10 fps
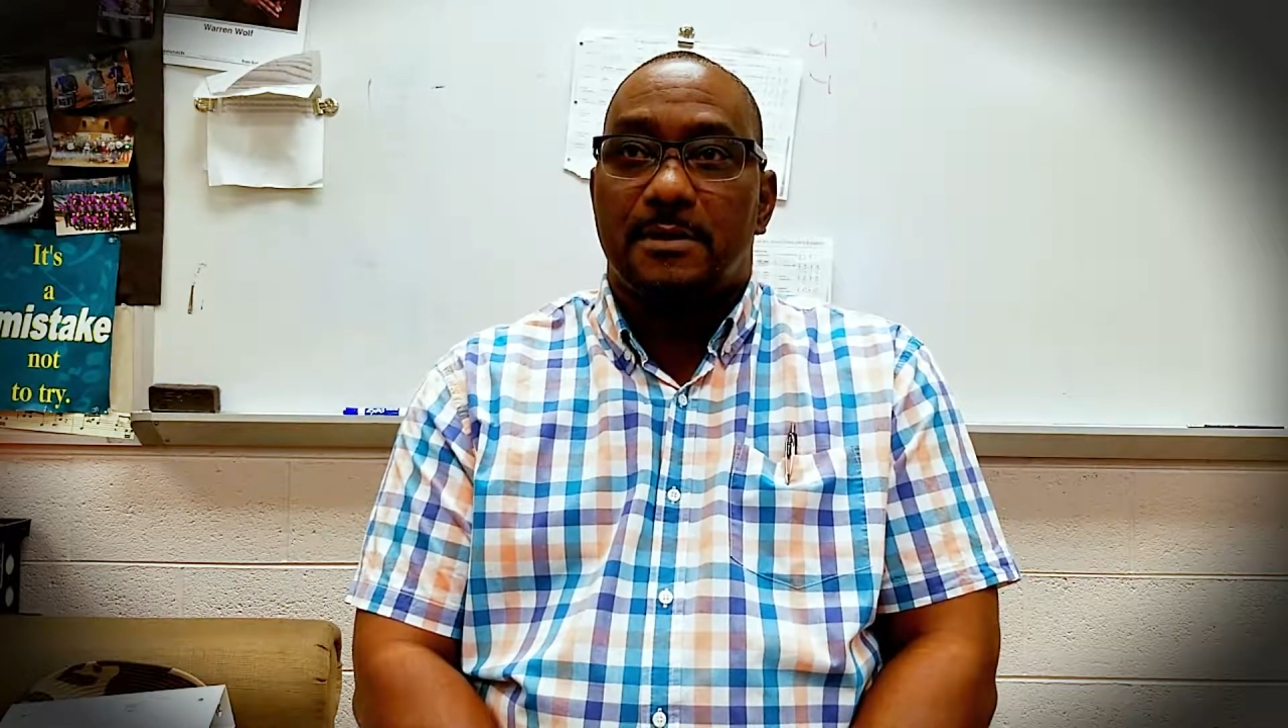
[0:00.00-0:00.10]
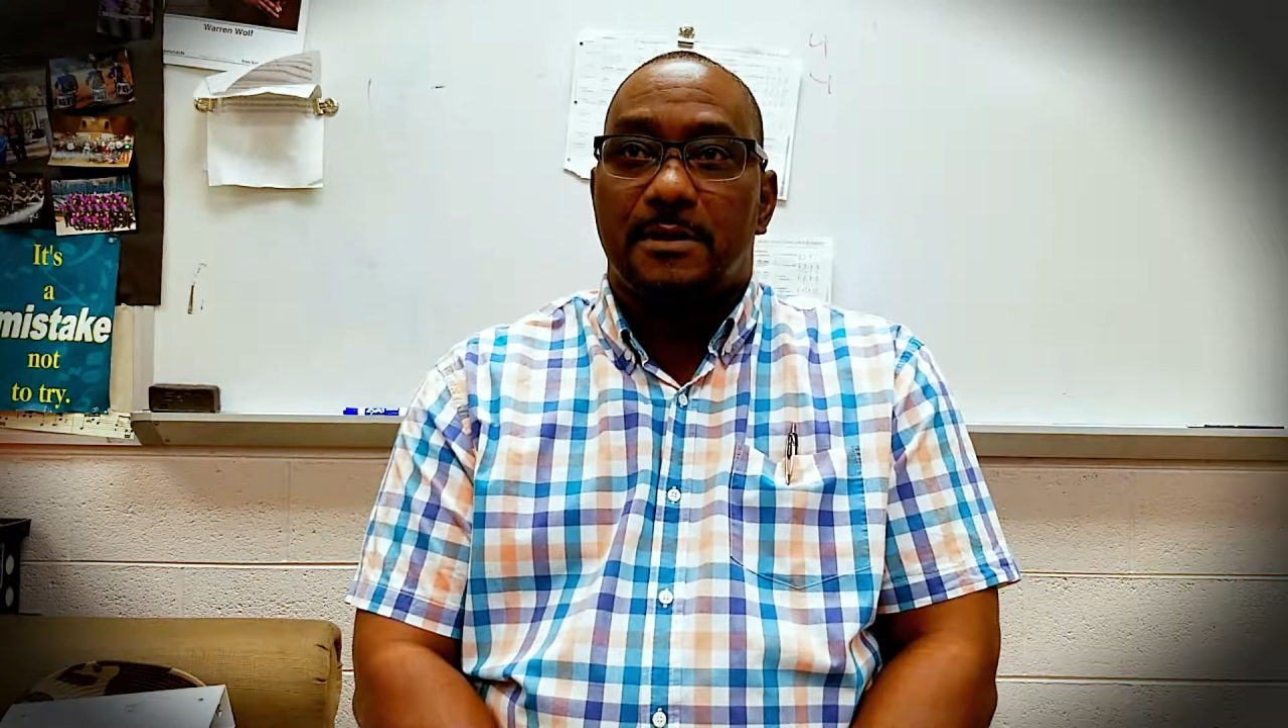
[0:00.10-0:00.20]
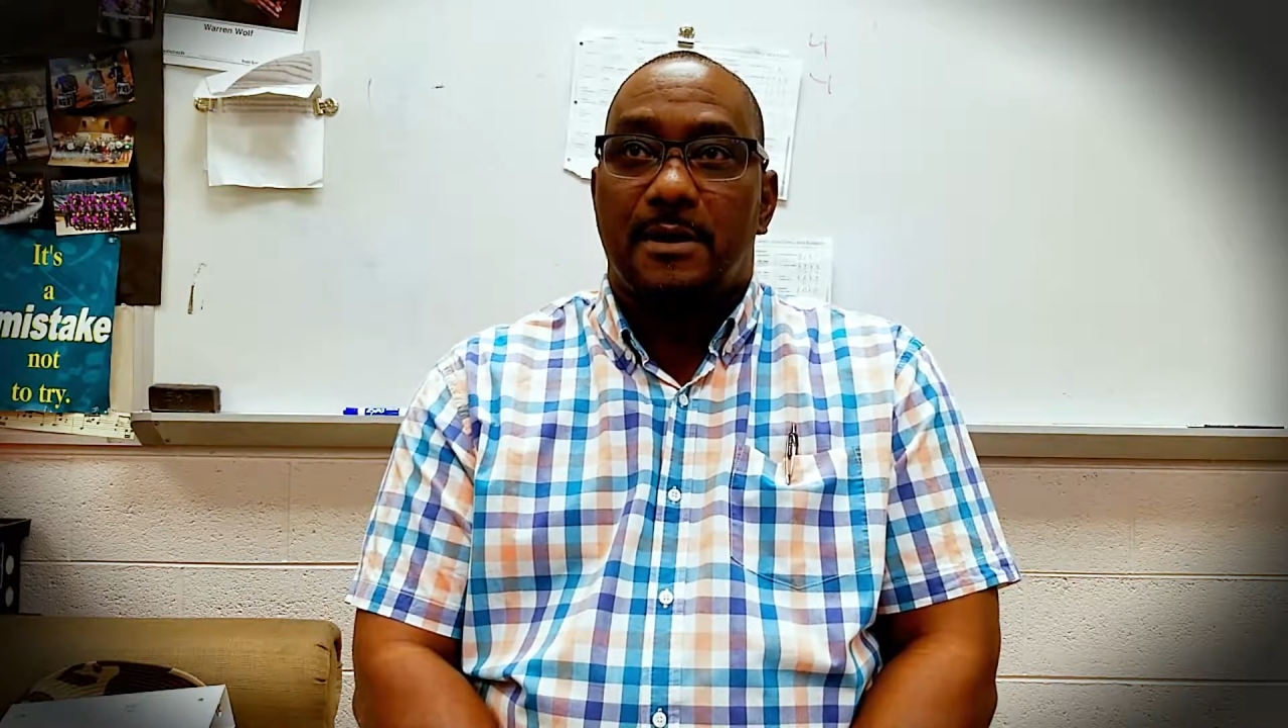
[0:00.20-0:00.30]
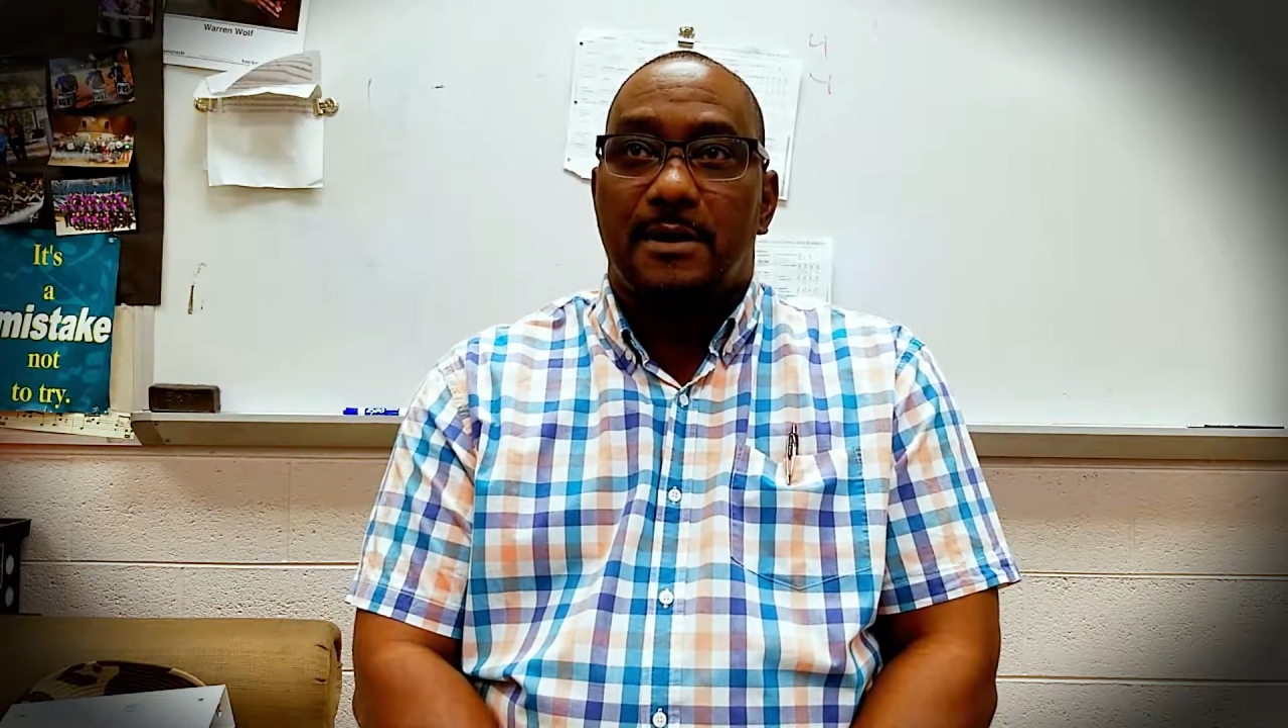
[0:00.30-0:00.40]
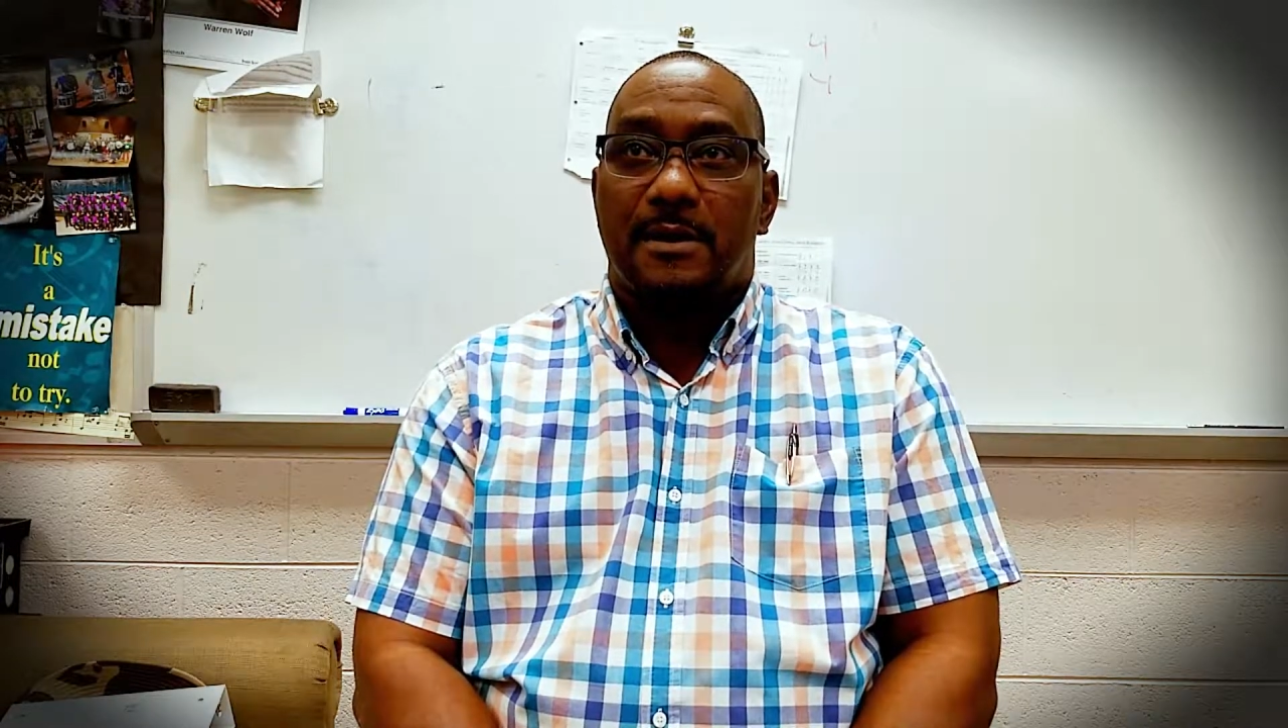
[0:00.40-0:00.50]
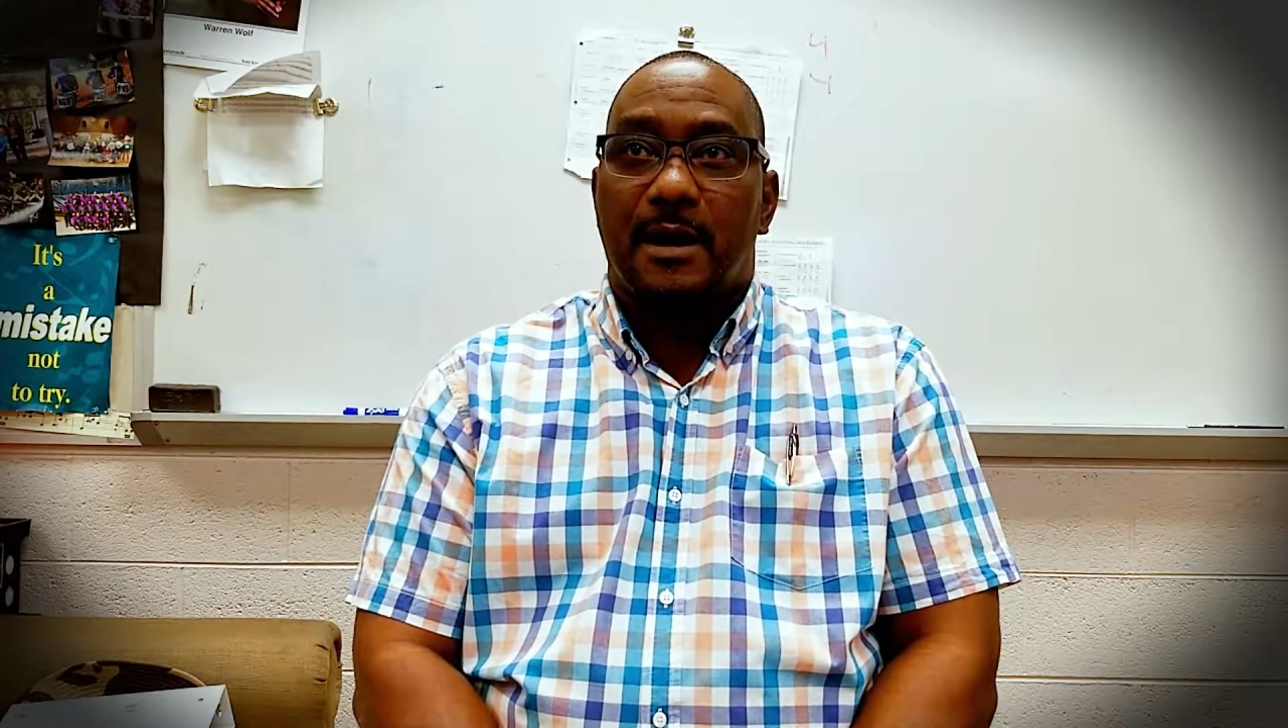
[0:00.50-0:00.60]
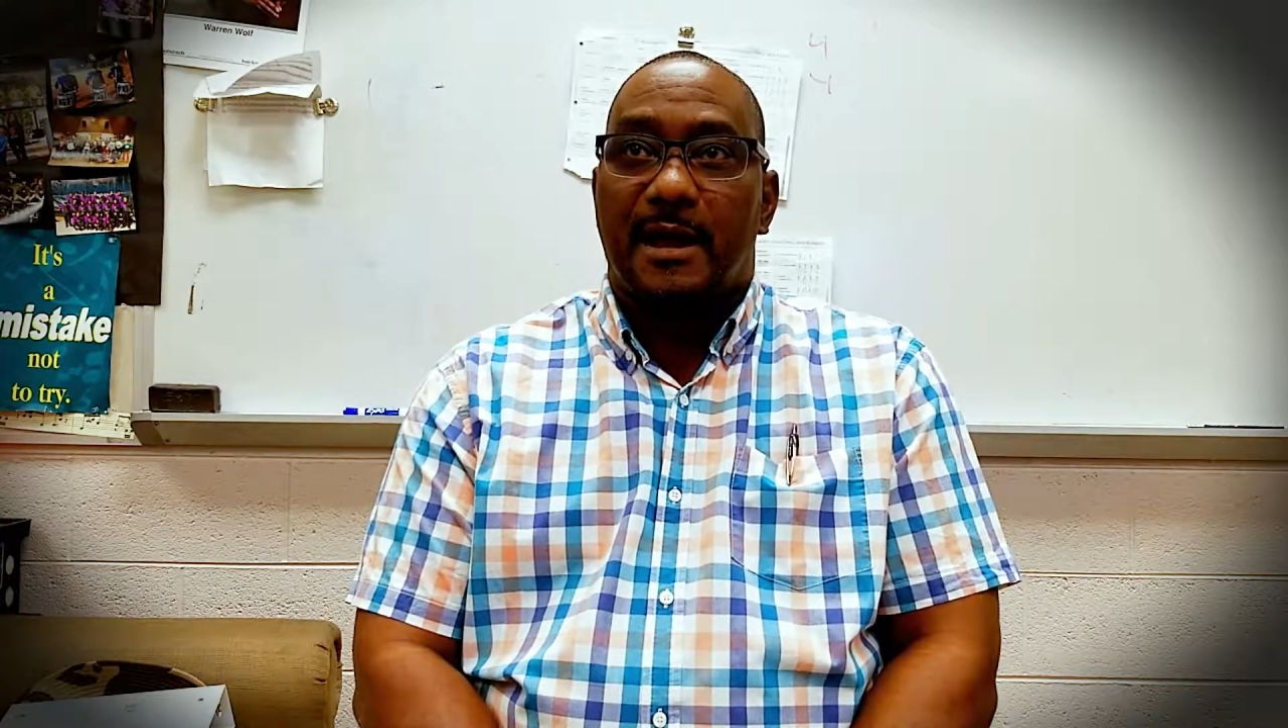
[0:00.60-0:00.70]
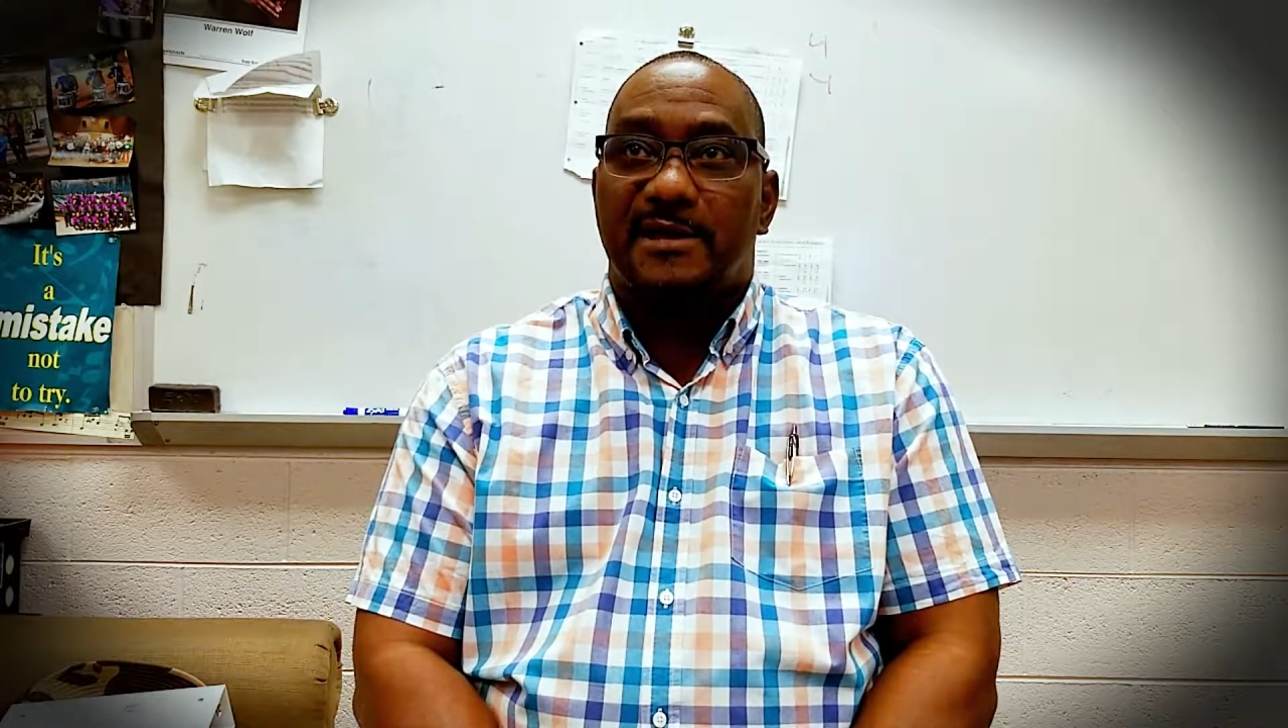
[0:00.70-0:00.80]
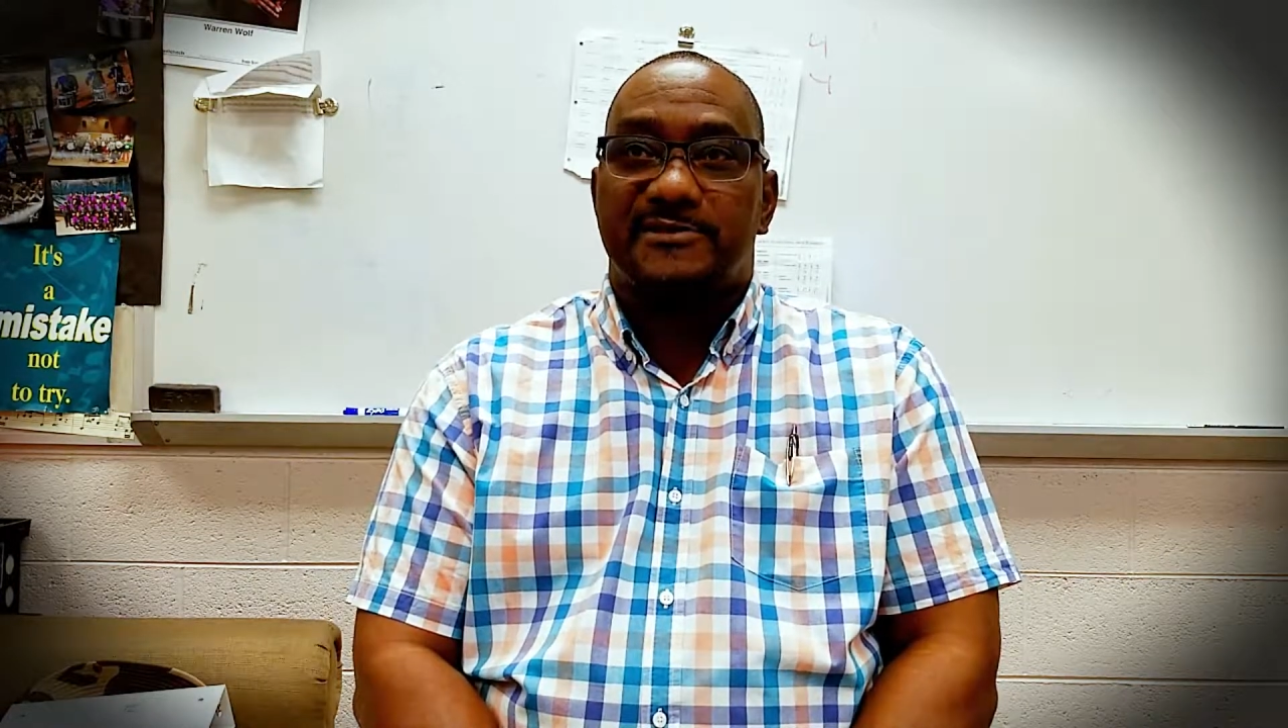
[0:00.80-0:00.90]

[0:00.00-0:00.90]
and I got